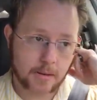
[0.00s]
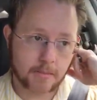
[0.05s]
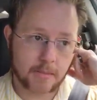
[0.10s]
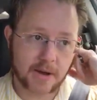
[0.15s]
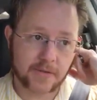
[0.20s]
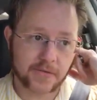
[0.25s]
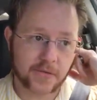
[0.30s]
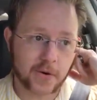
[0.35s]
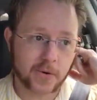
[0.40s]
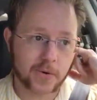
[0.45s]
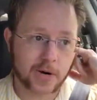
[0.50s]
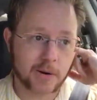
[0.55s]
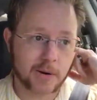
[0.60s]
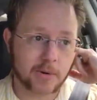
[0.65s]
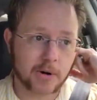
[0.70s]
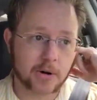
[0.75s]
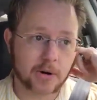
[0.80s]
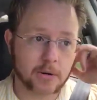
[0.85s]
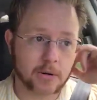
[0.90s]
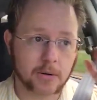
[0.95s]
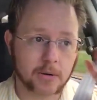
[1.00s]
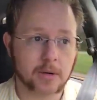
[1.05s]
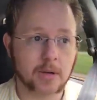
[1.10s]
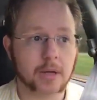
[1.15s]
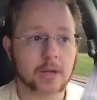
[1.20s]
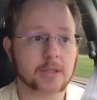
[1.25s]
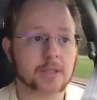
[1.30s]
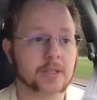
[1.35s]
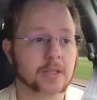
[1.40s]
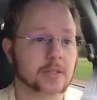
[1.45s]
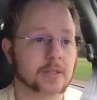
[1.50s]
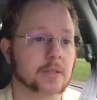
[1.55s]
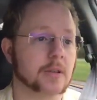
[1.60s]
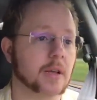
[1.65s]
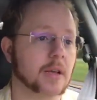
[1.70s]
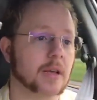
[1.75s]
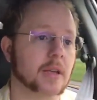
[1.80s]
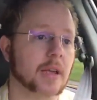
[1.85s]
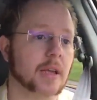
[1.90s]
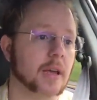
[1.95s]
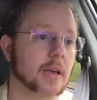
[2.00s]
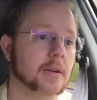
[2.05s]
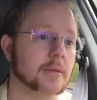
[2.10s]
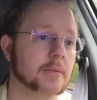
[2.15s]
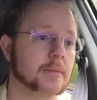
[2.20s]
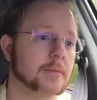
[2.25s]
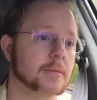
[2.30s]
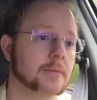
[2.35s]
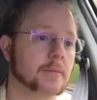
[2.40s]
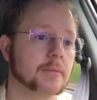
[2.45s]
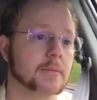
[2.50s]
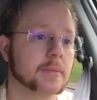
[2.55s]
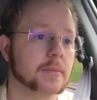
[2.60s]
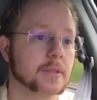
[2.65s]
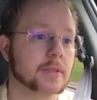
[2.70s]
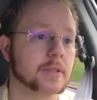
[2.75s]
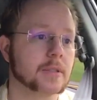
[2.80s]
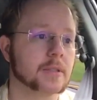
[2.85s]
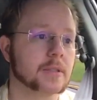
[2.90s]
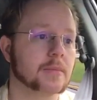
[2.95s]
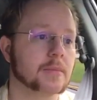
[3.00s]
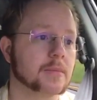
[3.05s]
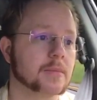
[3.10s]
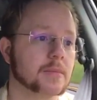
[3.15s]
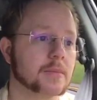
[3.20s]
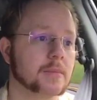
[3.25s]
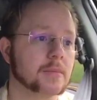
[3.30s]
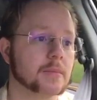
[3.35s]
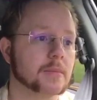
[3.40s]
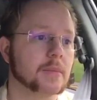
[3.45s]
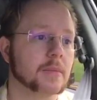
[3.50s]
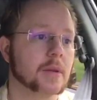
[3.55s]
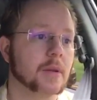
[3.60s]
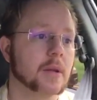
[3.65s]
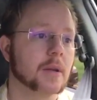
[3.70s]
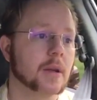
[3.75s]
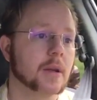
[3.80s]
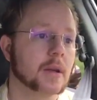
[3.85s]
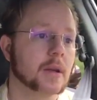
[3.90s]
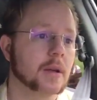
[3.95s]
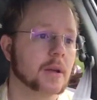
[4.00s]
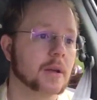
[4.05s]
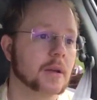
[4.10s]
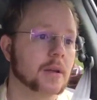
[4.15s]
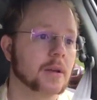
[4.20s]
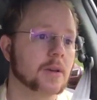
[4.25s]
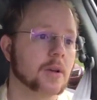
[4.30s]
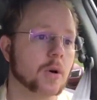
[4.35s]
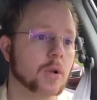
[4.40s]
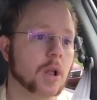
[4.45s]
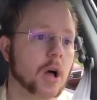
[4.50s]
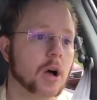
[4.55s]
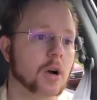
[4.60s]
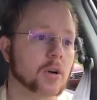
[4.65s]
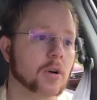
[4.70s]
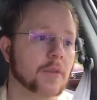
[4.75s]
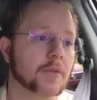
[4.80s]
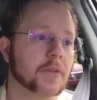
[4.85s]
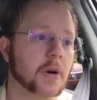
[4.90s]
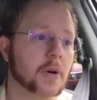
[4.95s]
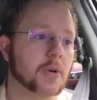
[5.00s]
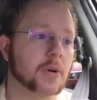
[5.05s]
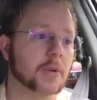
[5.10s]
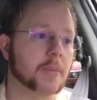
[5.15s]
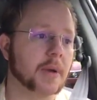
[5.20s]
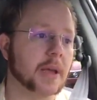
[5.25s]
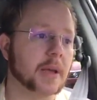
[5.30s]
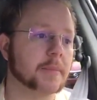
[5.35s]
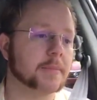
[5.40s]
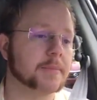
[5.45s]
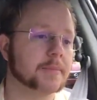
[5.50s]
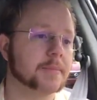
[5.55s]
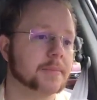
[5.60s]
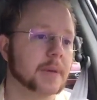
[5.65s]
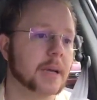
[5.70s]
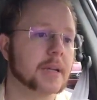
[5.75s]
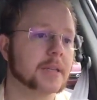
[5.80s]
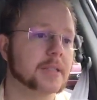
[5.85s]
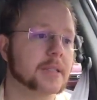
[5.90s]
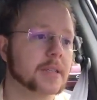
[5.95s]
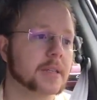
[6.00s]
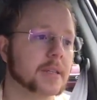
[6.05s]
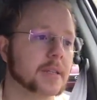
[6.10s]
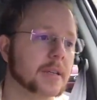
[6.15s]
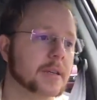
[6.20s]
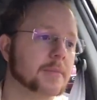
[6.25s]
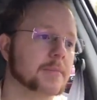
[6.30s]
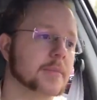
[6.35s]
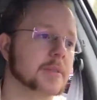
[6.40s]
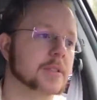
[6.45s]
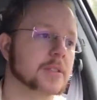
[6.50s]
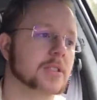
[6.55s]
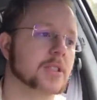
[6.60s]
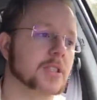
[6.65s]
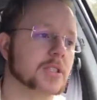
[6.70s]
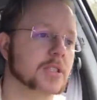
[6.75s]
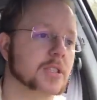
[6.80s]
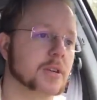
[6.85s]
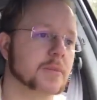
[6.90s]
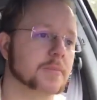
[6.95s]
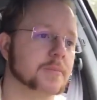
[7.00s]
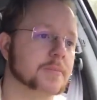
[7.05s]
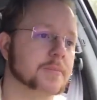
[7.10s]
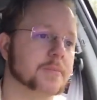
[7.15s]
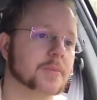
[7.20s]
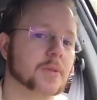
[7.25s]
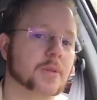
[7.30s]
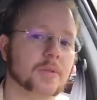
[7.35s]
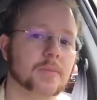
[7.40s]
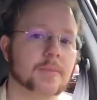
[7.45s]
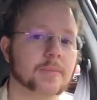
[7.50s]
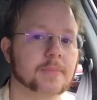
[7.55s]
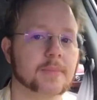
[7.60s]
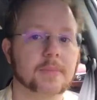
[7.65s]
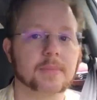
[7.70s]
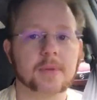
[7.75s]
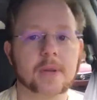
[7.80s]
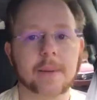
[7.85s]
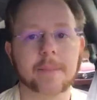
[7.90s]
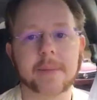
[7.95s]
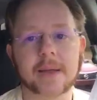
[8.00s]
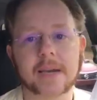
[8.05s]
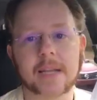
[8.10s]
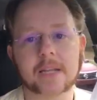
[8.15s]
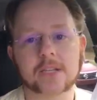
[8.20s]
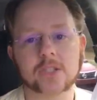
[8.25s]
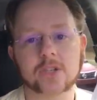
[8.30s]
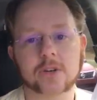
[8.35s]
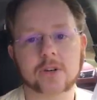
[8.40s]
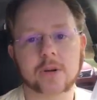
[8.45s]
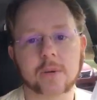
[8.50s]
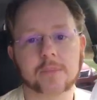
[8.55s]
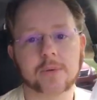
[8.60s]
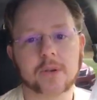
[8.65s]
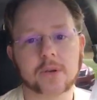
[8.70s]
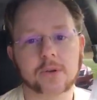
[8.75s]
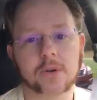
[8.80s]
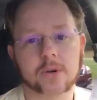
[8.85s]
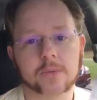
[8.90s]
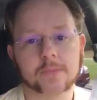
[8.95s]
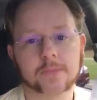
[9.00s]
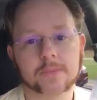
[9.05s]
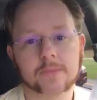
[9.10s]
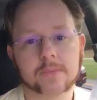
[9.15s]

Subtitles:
My phone number. I can't. It's no longer a phone to me, basically. It's just a miniature computer.